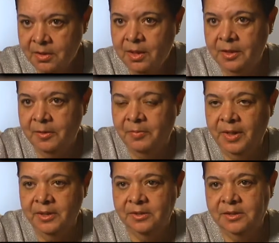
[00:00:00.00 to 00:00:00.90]
and live
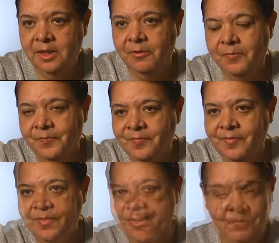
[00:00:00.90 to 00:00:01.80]
by yourself?"
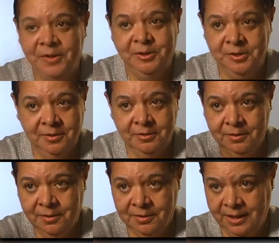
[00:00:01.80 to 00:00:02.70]
Mr.
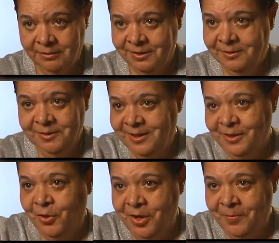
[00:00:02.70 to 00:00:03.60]
Nelson
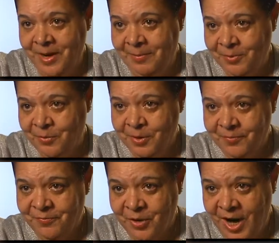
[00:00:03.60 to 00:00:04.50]
did all the paperwork
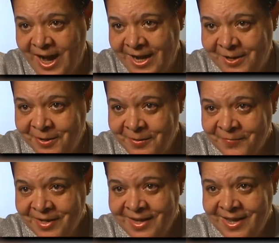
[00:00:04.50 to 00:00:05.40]
for hire.
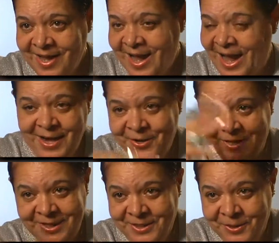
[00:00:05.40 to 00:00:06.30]
Hire
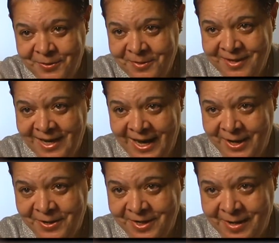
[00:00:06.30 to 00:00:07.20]
did their
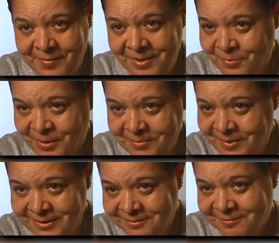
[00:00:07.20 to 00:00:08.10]
hire gave me the one
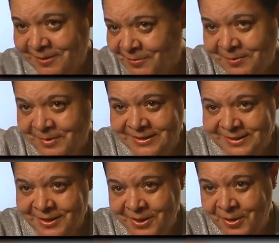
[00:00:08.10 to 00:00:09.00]
month rent, one month
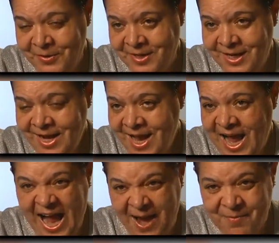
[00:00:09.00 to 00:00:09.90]
security.
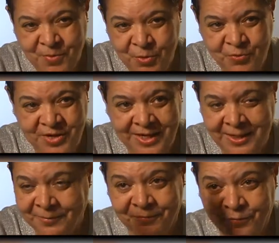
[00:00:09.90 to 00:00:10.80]
I moved in
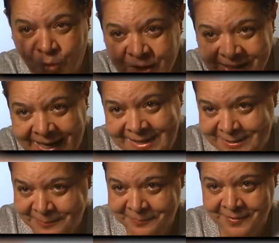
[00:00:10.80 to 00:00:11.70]
in four days.
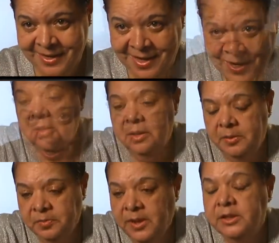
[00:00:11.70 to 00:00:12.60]

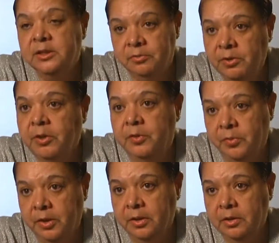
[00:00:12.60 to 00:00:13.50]
These places really
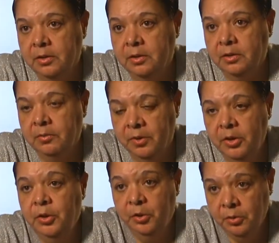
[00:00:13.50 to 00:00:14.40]
work
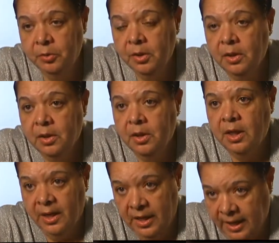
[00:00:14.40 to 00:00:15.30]
but you
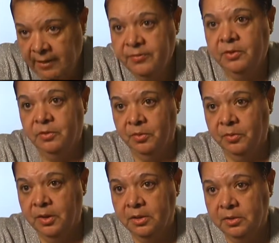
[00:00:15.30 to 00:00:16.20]
have to do the
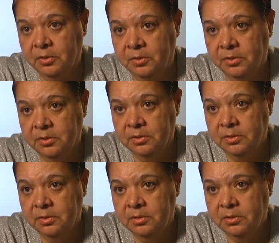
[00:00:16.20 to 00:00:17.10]
work too.
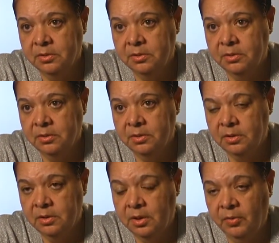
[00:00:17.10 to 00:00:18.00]

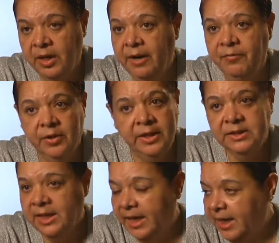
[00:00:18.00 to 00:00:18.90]
And what I've learned,
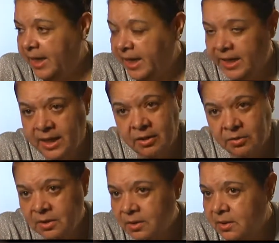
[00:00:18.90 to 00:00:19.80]
it's not a handout.
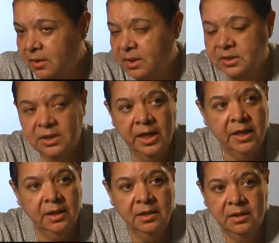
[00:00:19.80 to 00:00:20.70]
It's not
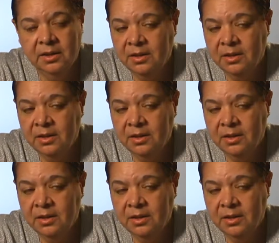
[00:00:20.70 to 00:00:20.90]
a,